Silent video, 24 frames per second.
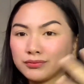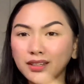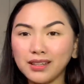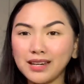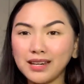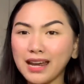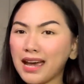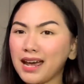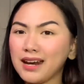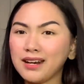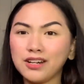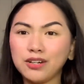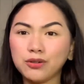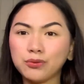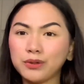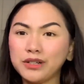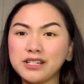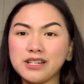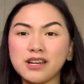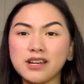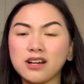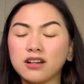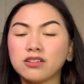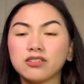in any
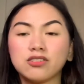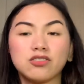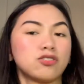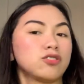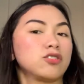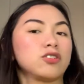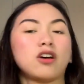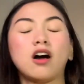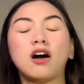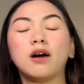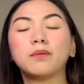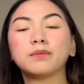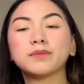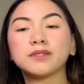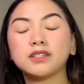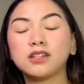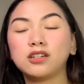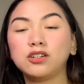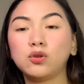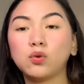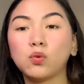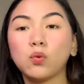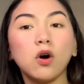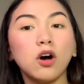retail shops
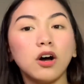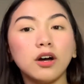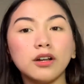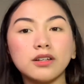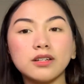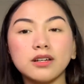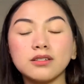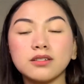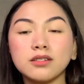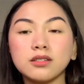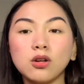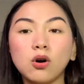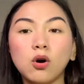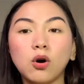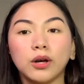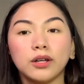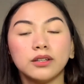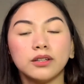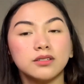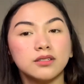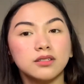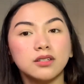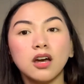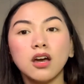that you want as
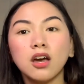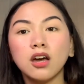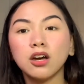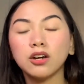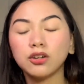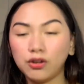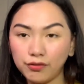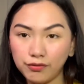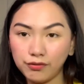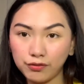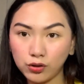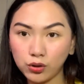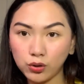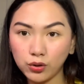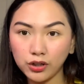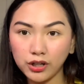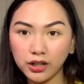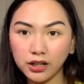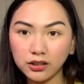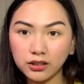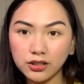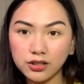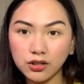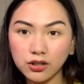long as you have good
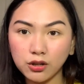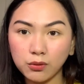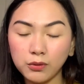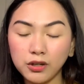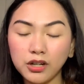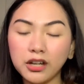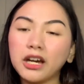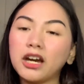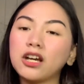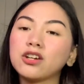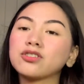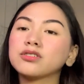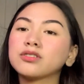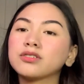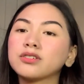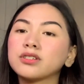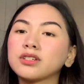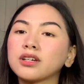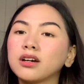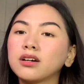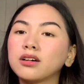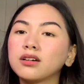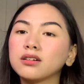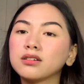English communication
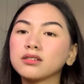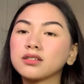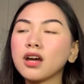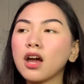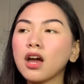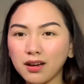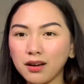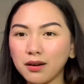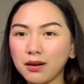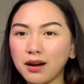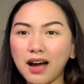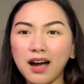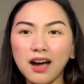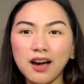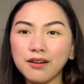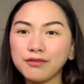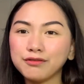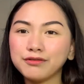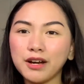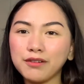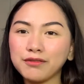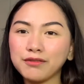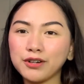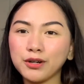skills. I
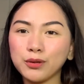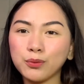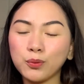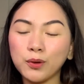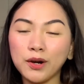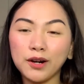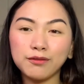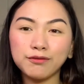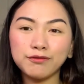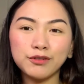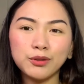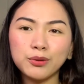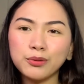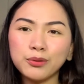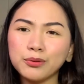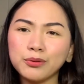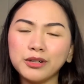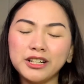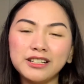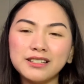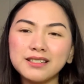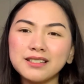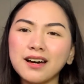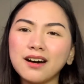have never worked for
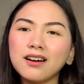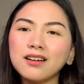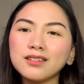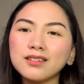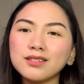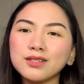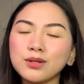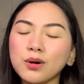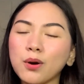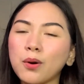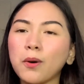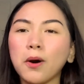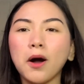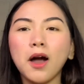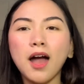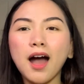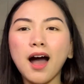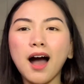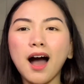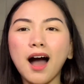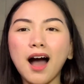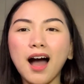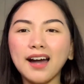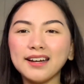retail, so
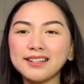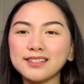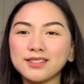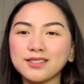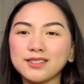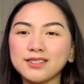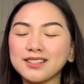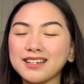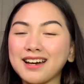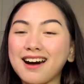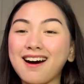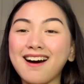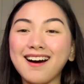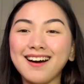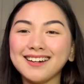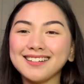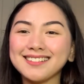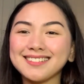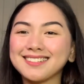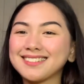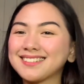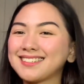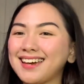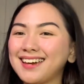I
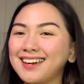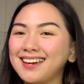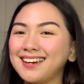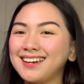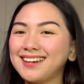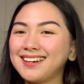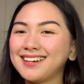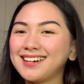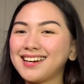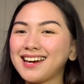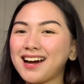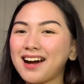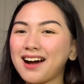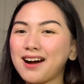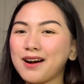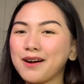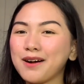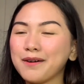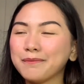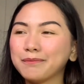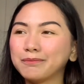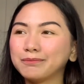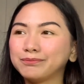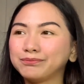can't say
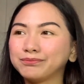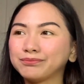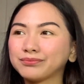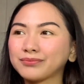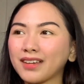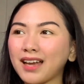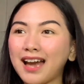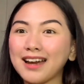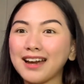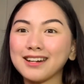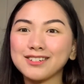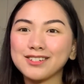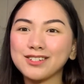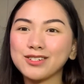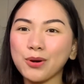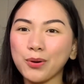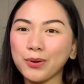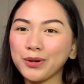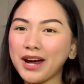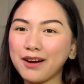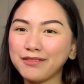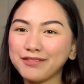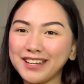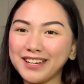um, I
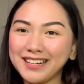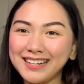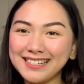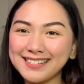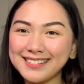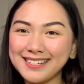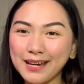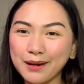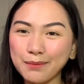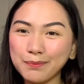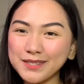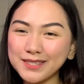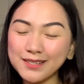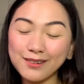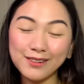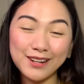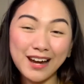don't have any tips